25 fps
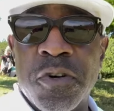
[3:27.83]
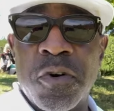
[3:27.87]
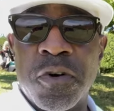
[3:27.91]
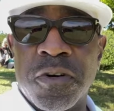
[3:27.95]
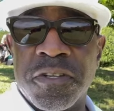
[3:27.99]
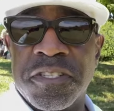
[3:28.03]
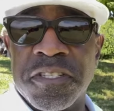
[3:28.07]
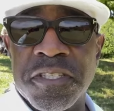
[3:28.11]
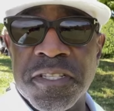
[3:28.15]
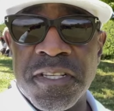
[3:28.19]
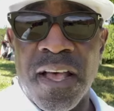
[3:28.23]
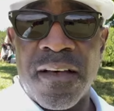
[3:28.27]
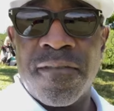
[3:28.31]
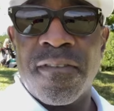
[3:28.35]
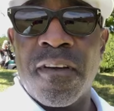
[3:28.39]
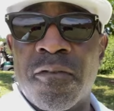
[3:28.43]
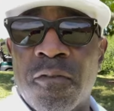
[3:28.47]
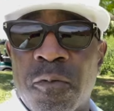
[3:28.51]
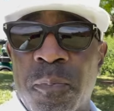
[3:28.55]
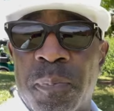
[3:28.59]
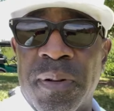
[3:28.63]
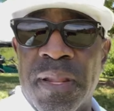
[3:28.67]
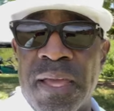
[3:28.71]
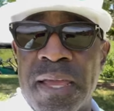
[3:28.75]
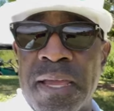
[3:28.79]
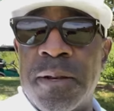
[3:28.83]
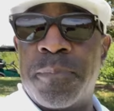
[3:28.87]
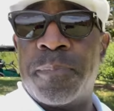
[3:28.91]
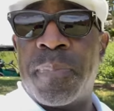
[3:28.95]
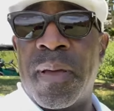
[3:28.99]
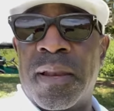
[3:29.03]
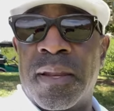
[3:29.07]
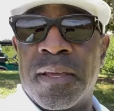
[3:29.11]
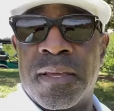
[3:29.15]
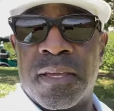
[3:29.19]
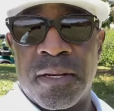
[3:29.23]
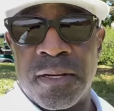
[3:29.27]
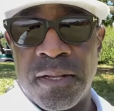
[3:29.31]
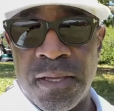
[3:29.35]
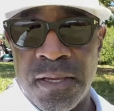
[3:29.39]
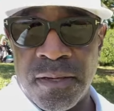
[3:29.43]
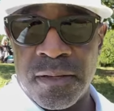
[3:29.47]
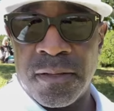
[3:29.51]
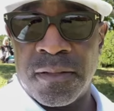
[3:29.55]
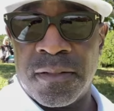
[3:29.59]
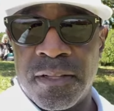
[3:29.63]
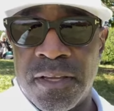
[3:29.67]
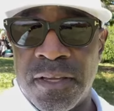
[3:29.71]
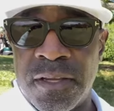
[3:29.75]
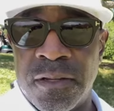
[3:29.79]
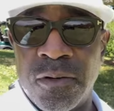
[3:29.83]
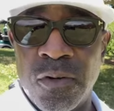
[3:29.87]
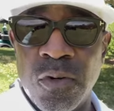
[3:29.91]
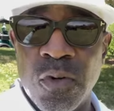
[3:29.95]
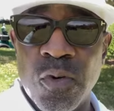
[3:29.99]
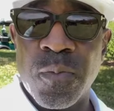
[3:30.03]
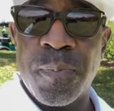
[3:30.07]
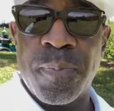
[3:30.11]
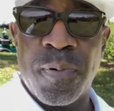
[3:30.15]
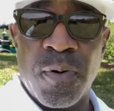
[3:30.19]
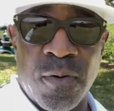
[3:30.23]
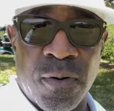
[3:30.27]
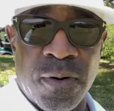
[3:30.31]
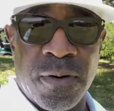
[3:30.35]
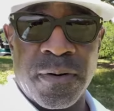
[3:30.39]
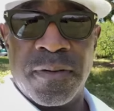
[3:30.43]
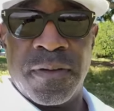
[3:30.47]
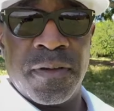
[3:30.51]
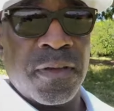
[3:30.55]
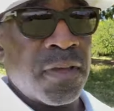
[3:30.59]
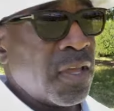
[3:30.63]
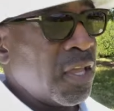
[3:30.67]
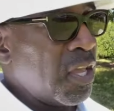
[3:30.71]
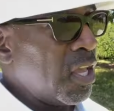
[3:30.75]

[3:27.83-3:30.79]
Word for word: courses I've ever played, Pelican Hill in Newport.